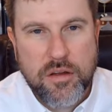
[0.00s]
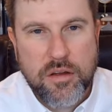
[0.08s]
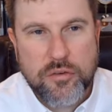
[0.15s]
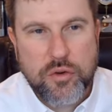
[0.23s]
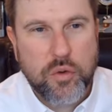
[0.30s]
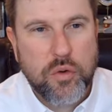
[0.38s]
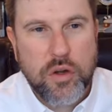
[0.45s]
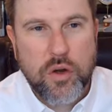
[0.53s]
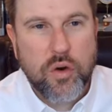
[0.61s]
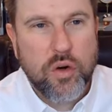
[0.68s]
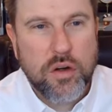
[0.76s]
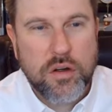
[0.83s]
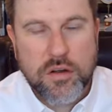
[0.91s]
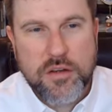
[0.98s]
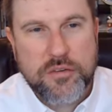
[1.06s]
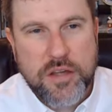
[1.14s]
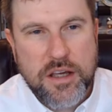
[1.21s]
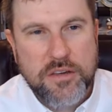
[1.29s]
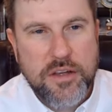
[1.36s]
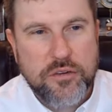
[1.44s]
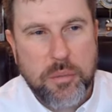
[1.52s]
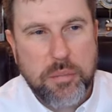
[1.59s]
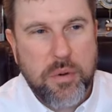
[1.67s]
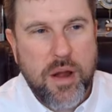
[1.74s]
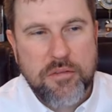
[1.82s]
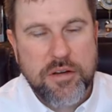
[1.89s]
So saying these are
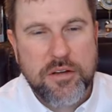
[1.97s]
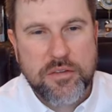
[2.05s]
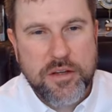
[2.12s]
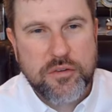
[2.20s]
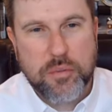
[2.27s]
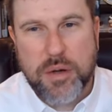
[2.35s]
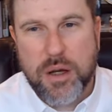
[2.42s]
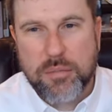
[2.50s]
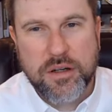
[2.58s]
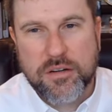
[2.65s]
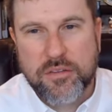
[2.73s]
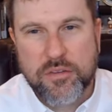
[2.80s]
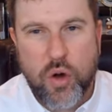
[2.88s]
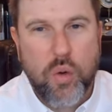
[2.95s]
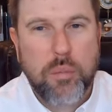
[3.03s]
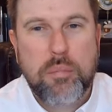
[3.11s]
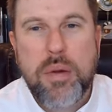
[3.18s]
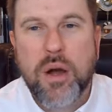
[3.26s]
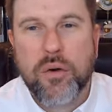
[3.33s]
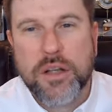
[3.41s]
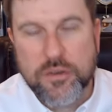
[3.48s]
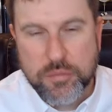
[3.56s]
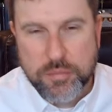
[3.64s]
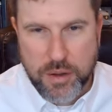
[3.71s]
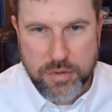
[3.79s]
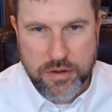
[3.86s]
private and these are public, the whole building is
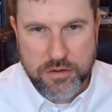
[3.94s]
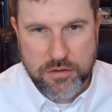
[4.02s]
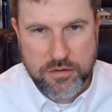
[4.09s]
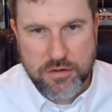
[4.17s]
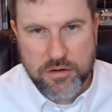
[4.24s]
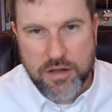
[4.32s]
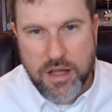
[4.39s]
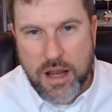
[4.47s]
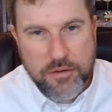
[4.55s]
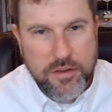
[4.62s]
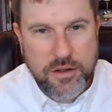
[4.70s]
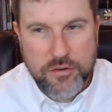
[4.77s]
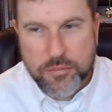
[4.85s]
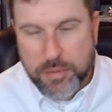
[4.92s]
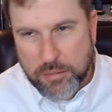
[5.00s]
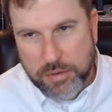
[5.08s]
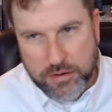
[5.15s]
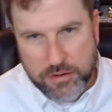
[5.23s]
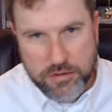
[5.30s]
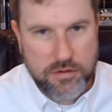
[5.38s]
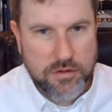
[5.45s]
public. Everything is public.